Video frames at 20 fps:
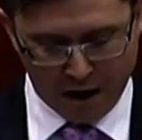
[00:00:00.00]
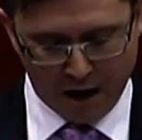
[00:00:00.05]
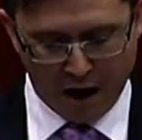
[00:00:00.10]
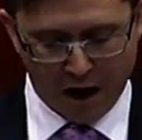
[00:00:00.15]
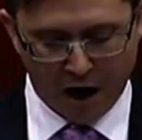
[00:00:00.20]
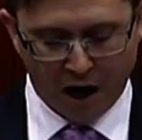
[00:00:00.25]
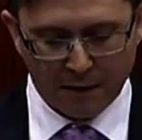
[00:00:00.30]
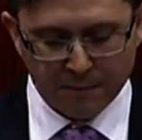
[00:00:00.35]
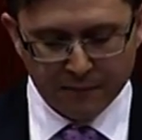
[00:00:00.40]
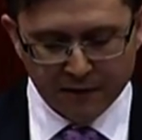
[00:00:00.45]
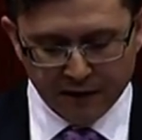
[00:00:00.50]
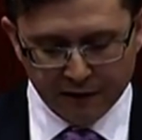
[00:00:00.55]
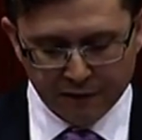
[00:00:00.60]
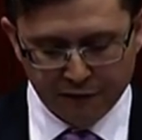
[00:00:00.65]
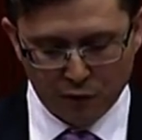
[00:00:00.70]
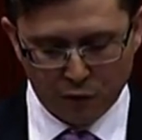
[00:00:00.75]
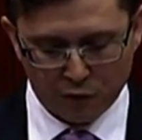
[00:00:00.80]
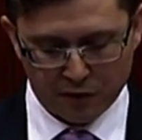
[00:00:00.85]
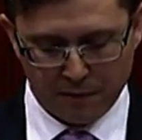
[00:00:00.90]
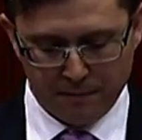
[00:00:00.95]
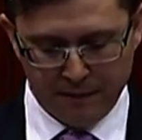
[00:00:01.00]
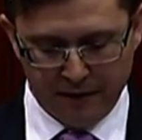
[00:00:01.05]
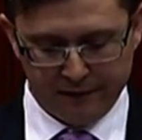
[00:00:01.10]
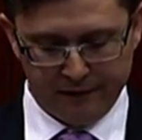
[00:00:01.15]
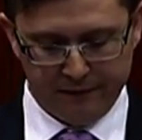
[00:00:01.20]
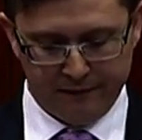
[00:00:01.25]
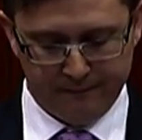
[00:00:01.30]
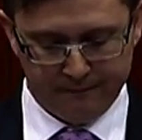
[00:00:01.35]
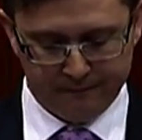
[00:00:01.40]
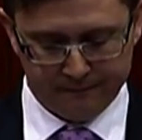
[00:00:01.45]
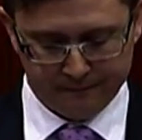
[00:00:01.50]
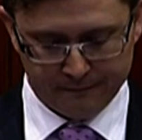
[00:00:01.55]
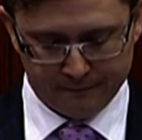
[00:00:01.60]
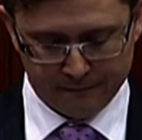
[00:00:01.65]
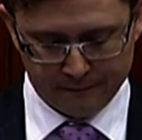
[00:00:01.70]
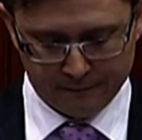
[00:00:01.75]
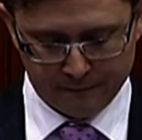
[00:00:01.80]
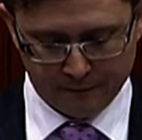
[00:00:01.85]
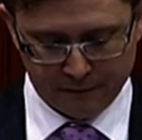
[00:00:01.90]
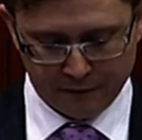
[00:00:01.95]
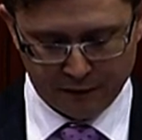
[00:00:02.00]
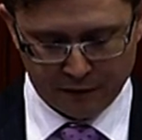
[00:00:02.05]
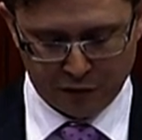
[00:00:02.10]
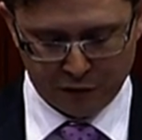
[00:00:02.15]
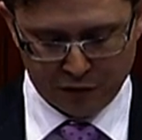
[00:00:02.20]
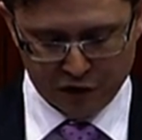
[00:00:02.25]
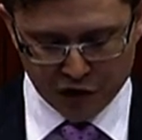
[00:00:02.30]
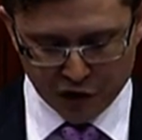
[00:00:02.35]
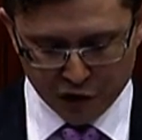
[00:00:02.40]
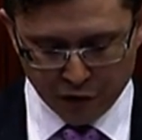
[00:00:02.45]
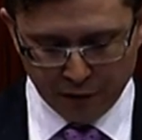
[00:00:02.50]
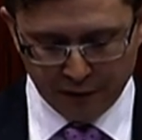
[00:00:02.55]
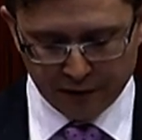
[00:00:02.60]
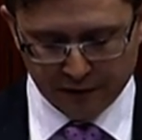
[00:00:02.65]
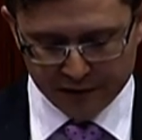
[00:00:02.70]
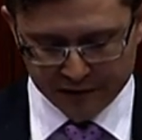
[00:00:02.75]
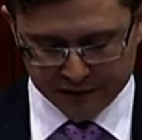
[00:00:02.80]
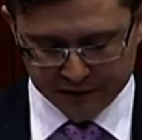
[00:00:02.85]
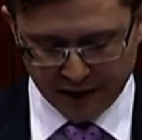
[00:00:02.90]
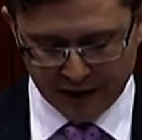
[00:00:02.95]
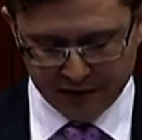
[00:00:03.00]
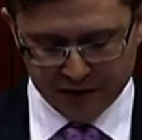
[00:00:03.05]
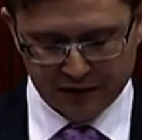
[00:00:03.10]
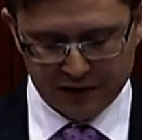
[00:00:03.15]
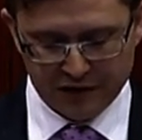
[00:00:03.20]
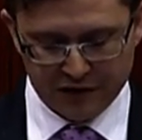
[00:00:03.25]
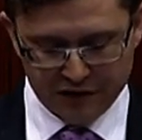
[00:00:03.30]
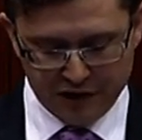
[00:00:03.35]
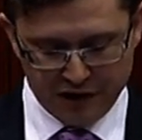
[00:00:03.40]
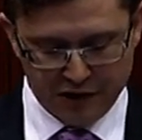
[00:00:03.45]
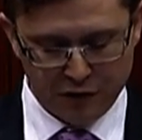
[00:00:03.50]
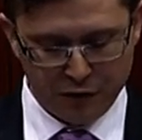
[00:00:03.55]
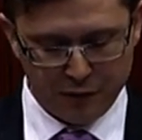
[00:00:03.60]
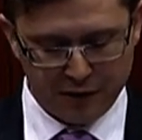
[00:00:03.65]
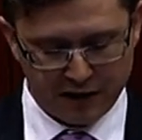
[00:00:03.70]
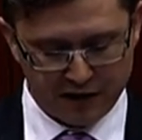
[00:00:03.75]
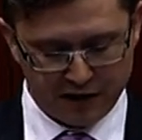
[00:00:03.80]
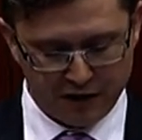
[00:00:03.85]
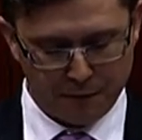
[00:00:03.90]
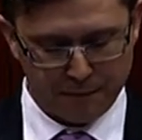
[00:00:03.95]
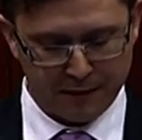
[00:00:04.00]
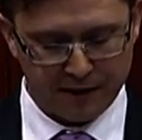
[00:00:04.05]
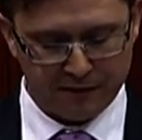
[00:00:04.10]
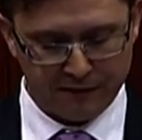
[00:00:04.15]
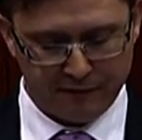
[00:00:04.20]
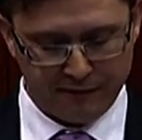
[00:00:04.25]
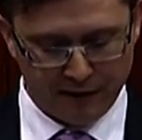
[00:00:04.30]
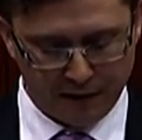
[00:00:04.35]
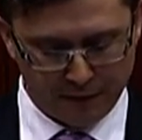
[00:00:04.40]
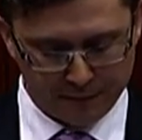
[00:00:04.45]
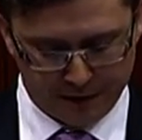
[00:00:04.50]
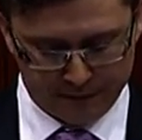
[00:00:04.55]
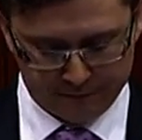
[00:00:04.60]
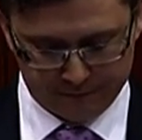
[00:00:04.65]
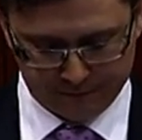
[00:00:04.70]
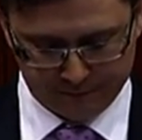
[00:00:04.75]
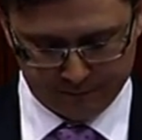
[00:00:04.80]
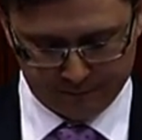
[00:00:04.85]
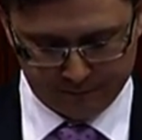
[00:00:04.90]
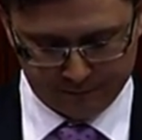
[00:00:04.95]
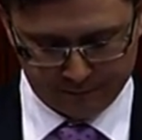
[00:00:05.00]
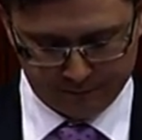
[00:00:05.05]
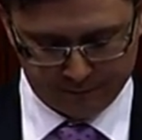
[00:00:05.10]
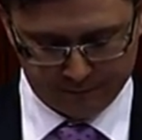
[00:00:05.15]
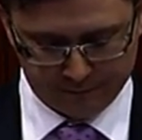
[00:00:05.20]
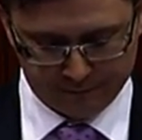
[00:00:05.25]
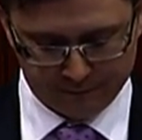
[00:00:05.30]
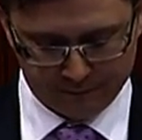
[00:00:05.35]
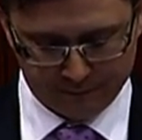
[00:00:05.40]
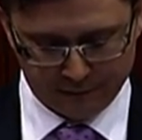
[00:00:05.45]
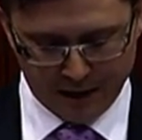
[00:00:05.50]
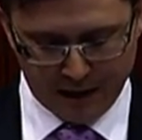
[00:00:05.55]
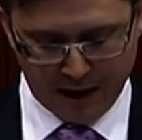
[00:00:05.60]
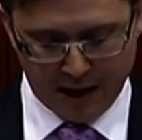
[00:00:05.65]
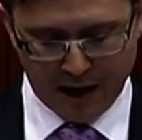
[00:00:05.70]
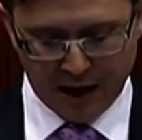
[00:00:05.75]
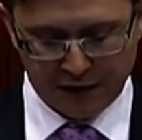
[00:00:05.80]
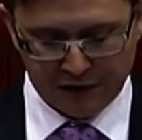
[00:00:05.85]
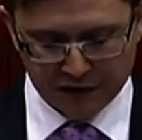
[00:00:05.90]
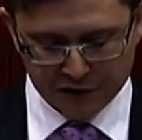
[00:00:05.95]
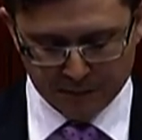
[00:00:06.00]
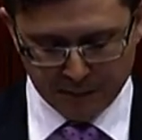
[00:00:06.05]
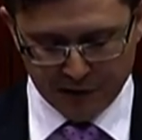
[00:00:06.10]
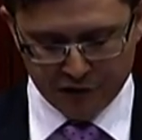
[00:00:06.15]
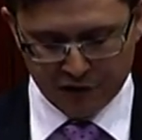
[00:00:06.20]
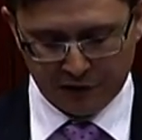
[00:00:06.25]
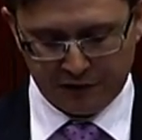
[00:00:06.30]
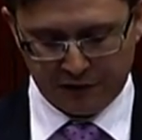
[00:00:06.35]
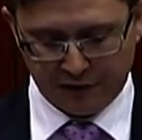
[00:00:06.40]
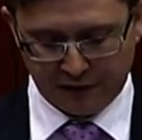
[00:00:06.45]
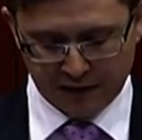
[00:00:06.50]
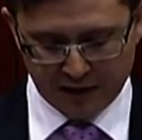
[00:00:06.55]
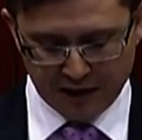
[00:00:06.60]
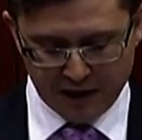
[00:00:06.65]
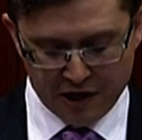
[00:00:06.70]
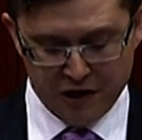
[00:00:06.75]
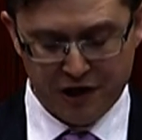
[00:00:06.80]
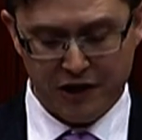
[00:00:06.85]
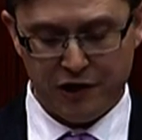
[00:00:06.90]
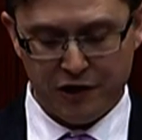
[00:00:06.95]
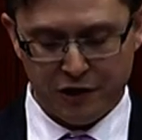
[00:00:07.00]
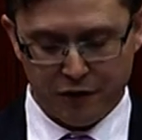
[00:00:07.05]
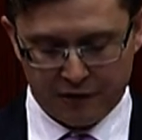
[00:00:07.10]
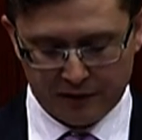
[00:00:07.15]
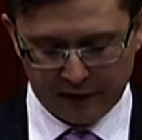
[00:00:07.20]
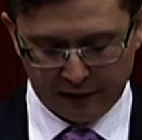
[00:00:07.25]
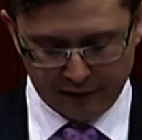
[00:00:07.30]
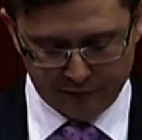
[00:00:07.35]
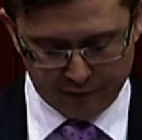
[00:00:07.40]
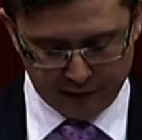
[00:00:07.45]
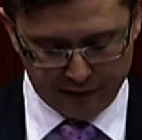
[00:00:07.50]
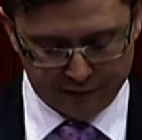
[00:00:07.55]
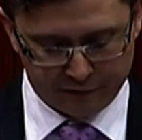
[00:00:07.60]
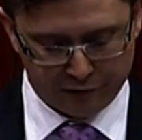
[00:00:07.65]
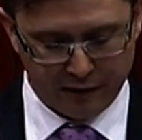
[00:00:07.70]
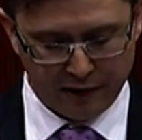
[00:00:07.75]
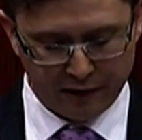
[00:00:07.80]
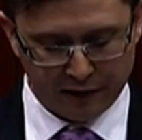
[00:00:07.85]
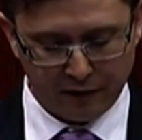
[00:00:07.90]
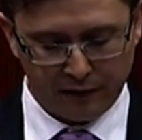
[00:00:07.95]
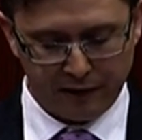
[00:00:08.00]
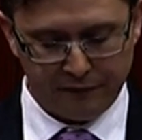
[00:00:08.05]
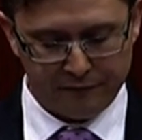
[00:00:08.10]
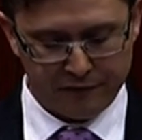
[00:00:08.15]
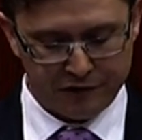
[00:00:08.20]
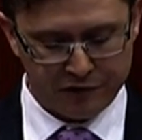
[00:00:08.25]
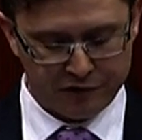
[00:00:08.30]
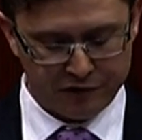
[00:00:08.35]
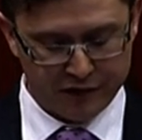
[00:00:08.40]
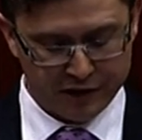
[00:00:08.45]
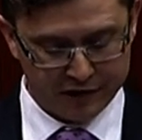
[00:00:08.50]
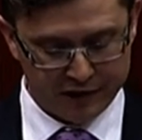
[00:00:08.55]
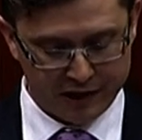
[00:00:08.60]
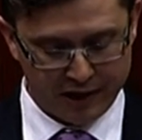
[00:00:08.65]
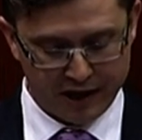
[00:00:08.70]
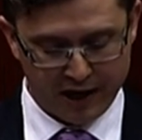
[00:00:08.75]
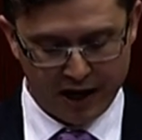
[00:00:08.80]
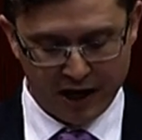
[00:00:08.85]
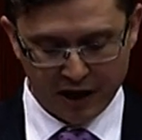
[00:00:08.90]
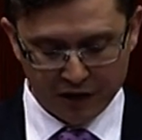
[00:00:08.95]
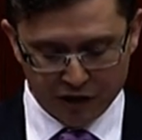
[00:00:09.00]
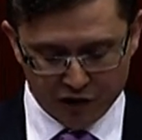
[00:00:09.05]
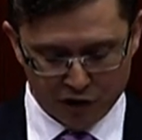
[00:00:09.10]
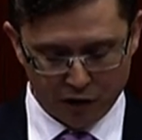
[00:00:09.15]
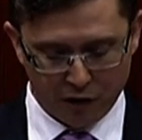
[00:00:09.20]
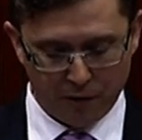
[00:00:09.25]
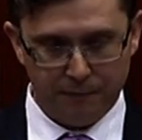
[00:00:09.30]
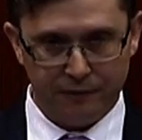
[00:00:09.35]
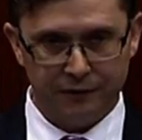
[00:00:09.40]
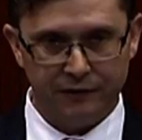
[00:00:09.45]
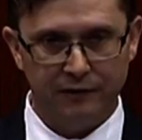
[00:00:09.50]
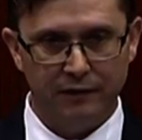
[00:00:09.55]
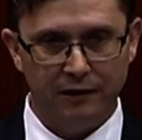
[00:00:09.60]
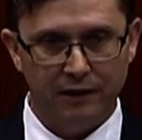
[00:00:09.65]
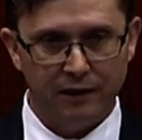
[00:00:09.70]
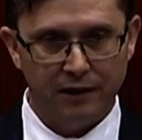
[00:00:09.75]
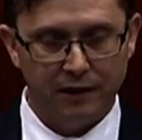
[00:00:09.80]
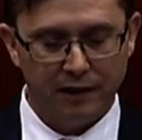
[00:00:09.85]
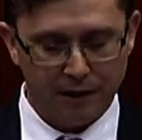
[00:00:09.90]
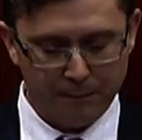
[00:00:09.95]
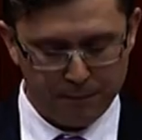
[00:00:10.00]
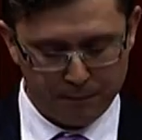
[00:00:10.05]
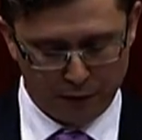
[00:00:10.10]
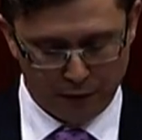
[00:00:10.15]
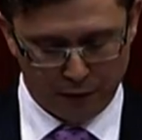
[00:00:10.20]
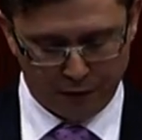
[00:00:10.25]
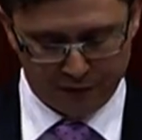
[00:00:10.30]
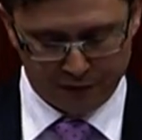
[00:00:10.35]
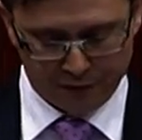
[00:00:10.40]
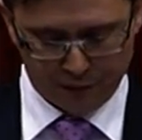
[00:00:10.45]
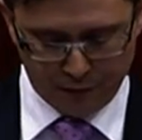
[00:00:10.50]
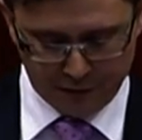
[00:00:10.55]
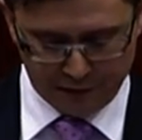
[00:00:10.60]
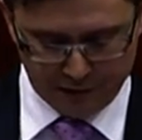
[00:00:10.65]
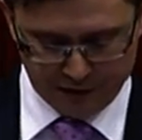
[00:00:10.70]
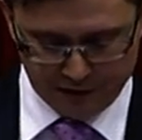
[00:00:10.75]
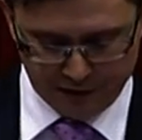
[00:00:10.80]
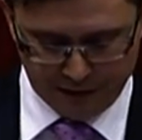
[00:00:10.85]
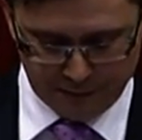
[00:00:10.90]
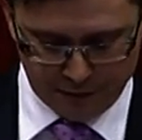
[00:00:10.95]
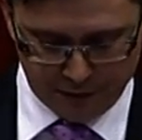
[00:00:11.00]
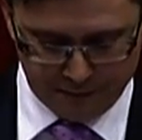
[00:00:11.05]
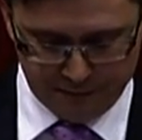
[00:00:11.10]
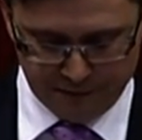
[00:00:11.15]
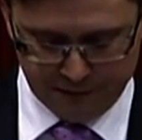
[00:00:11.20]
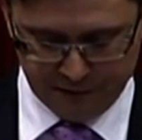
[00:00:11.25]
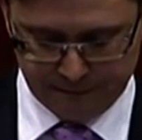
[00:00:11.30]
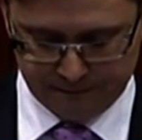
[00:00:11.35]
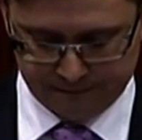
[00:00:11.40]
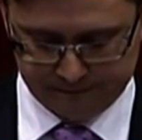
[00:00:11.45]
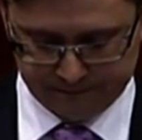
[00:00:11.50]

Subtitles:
I am therefore committed to ensuring this state's continued economic development, and especially to the continued delivery of critical infrastructure and jobs in Perth's northern suburbs.